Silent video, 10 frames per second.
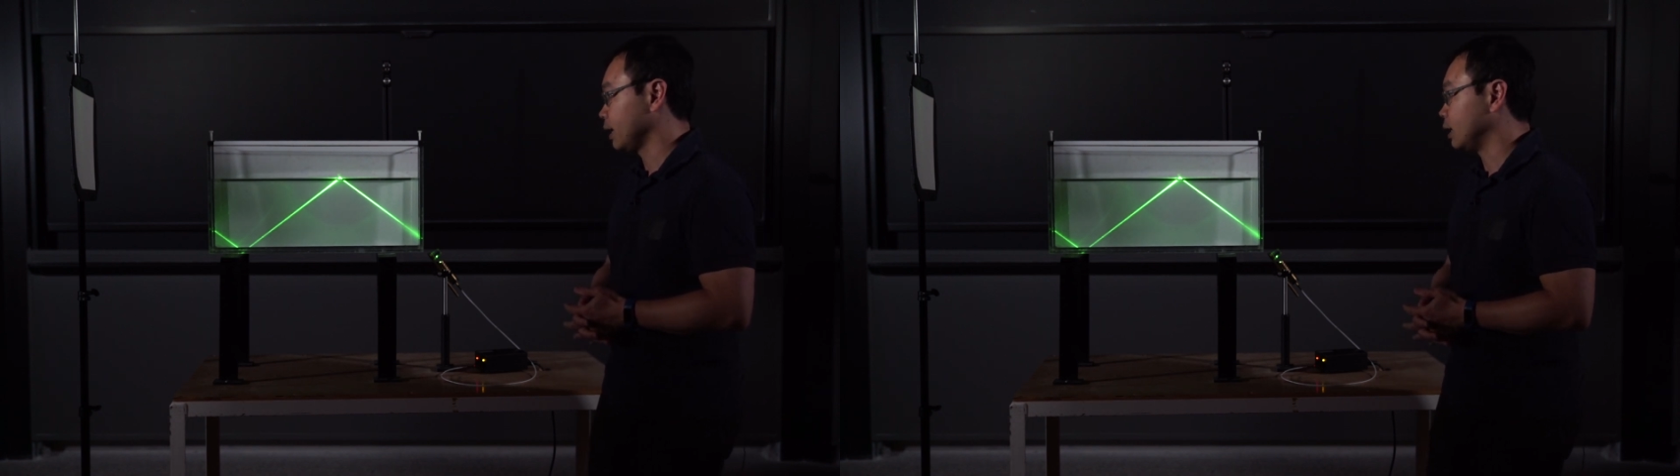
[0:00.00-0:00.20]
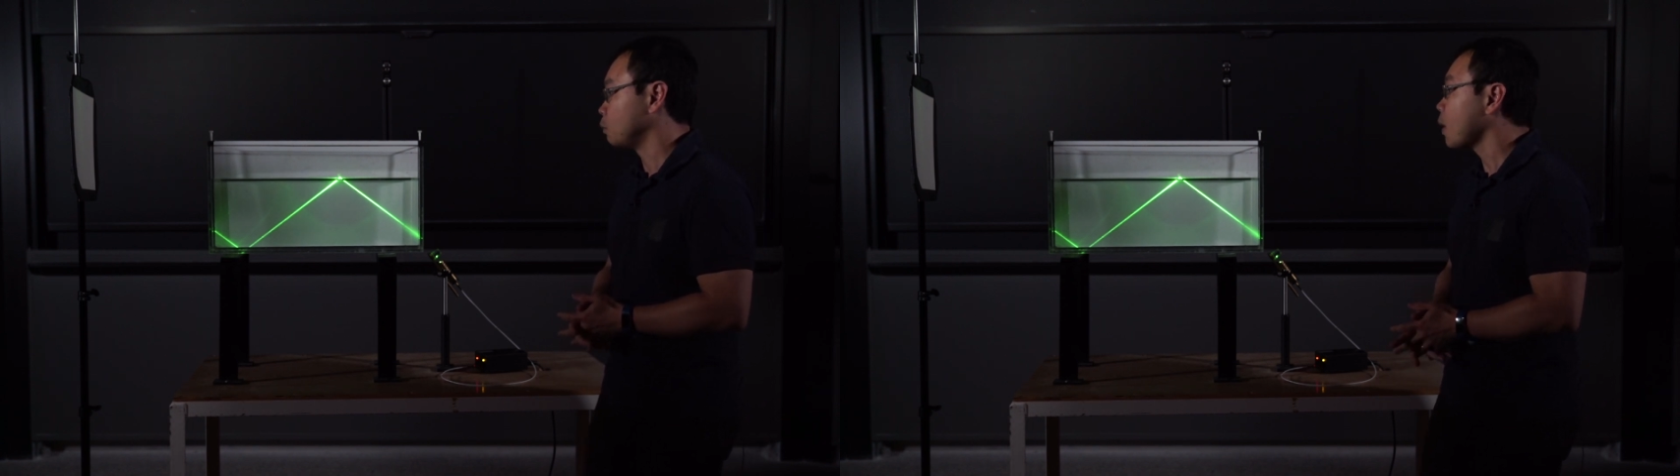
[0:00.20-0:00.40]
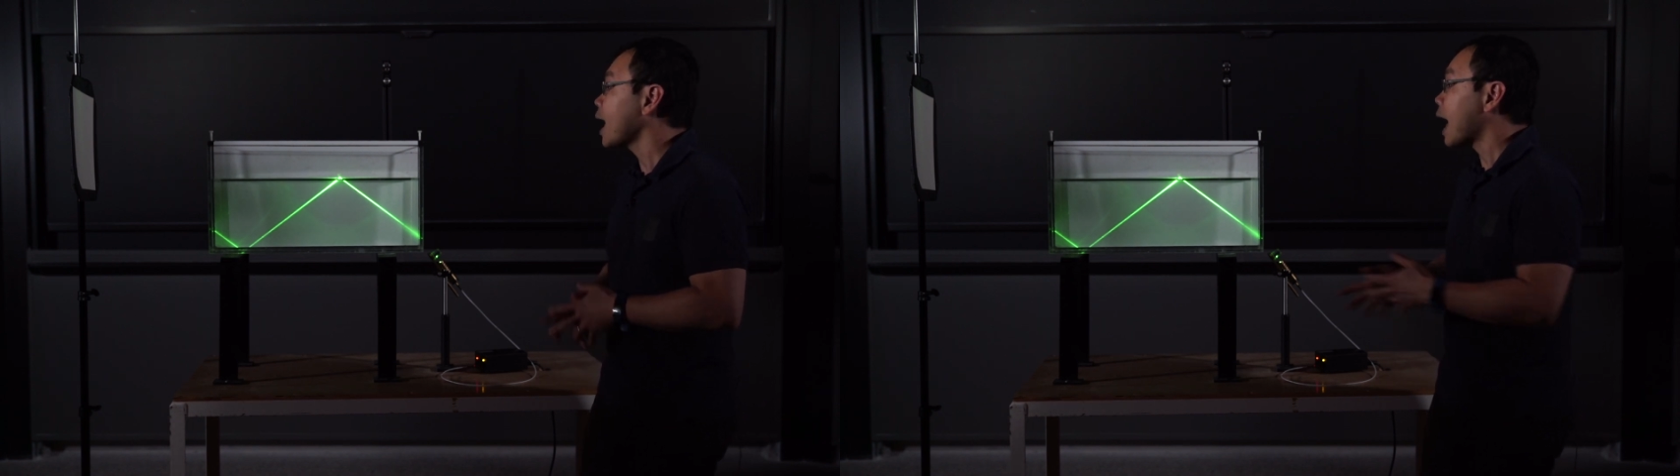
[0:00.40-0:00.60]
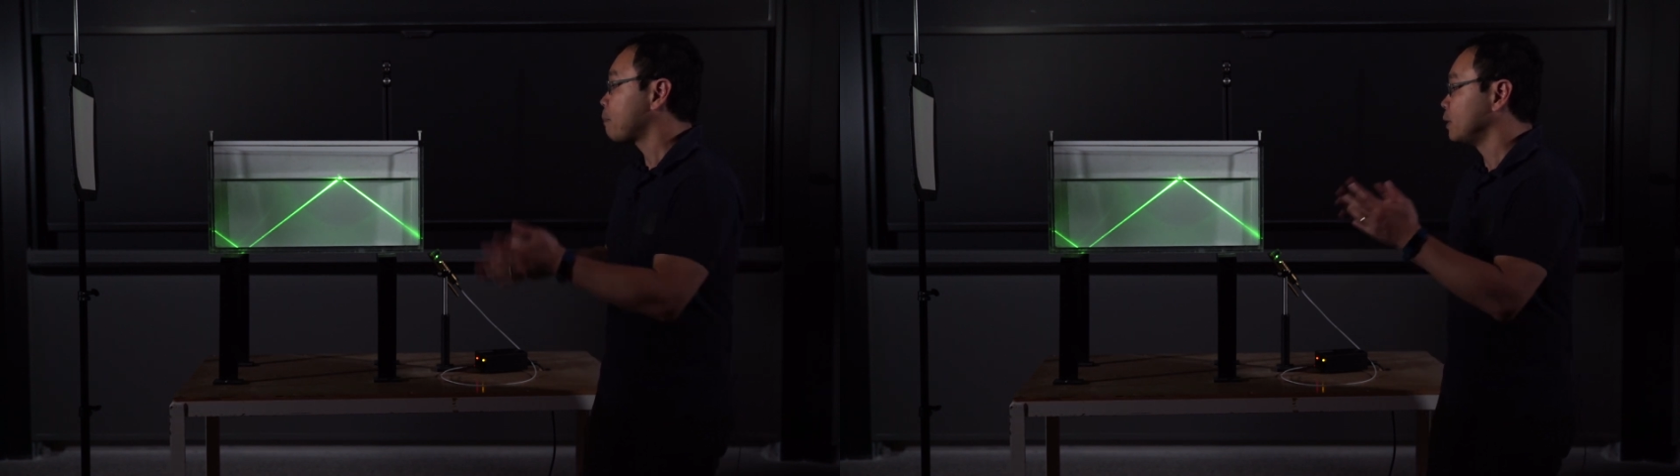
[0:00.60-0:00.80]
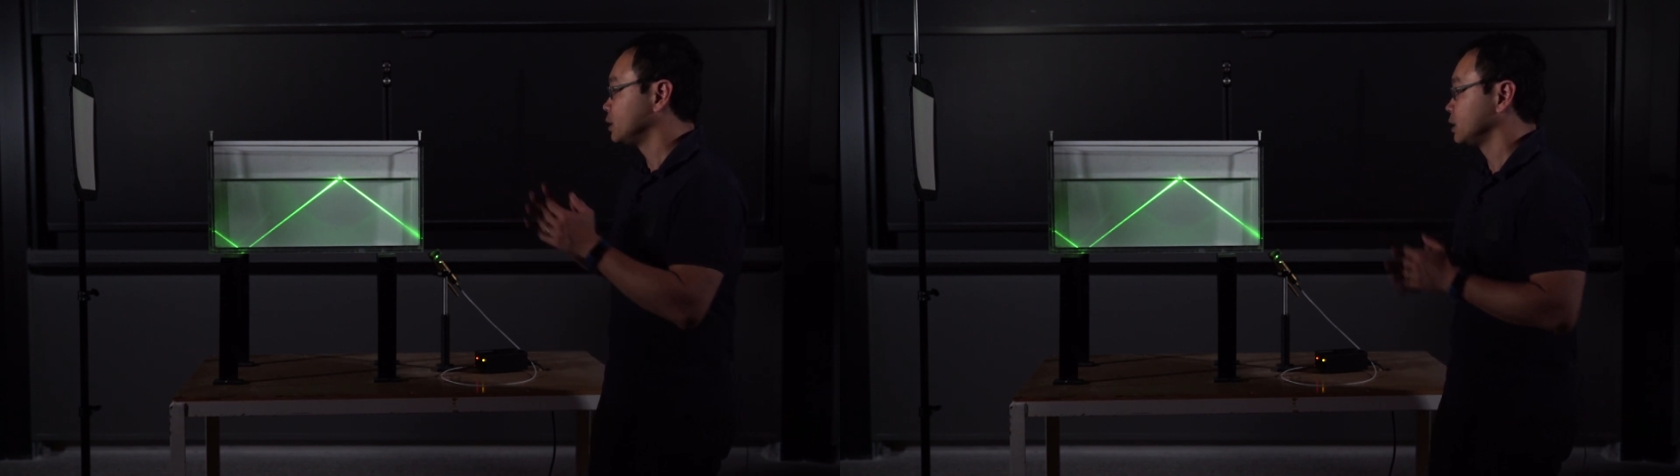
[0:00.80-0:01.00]
And what
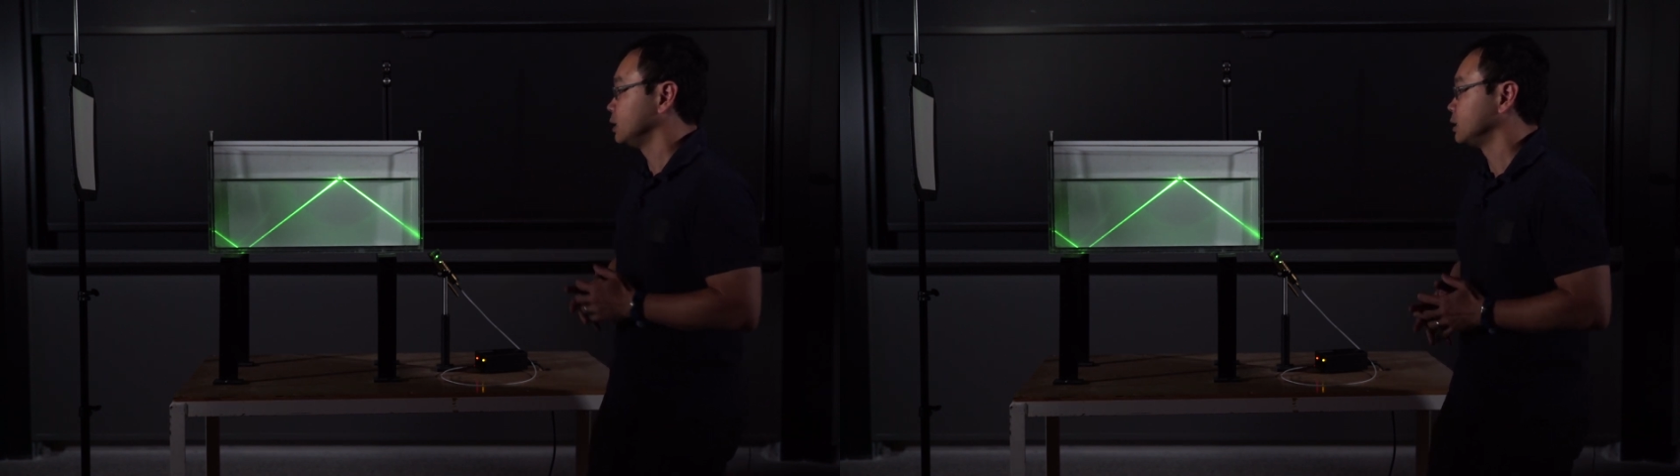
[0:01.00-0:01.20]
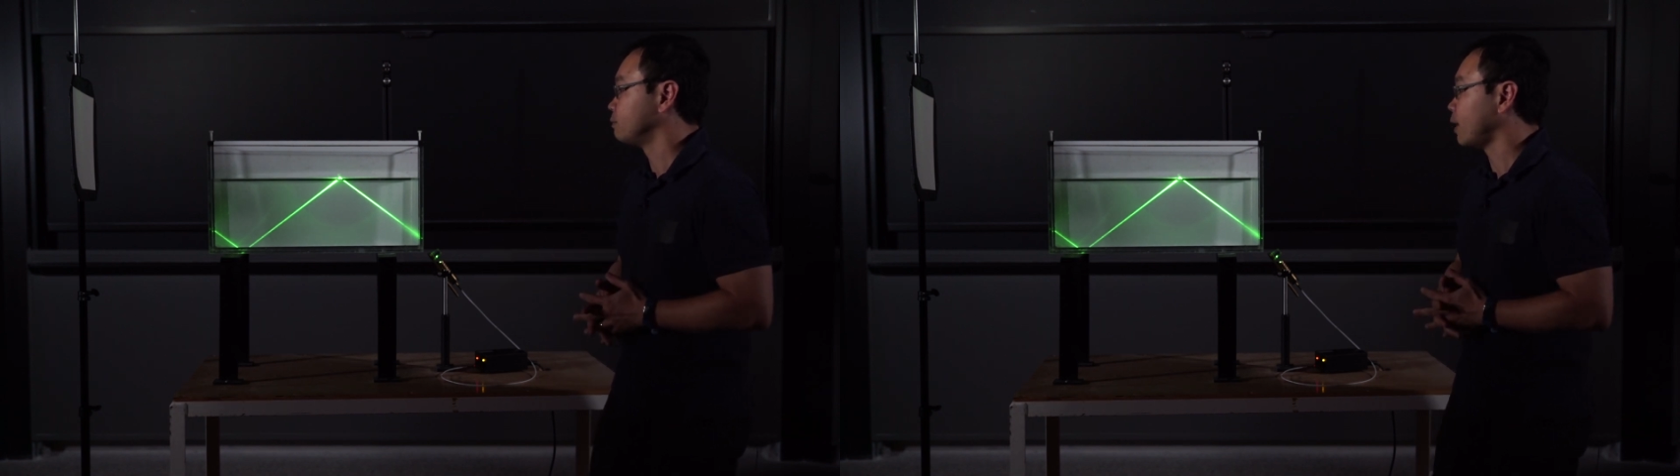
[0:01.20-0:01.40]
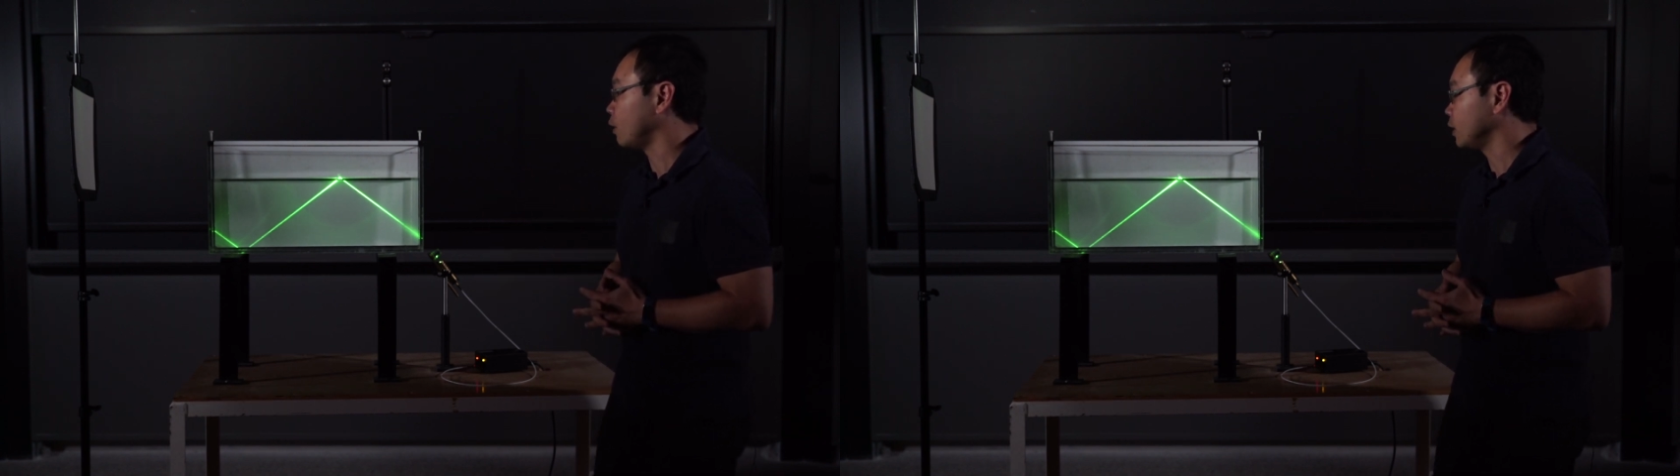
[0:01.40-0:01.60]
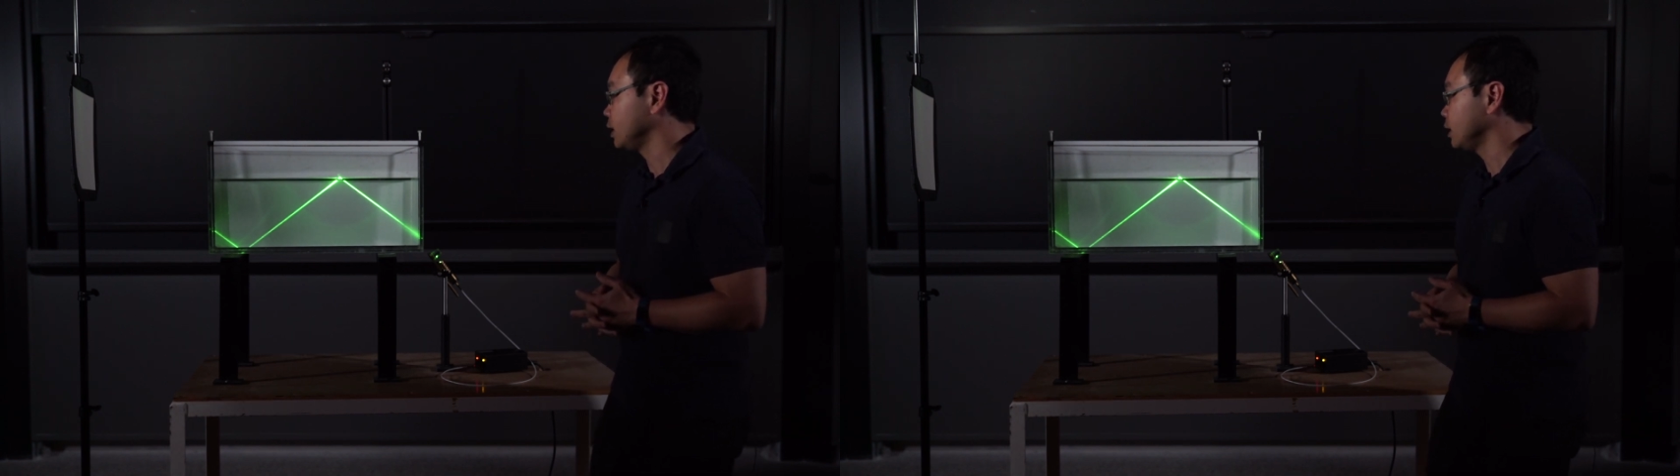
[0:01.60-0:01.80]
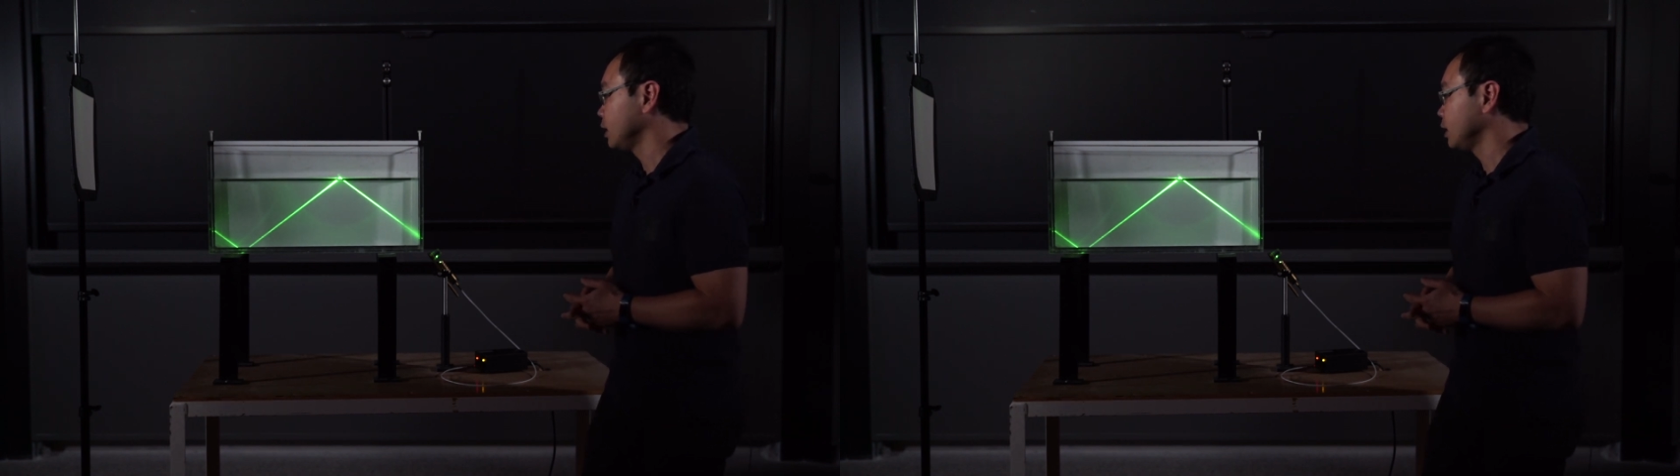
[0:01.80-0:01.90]
happens is the following.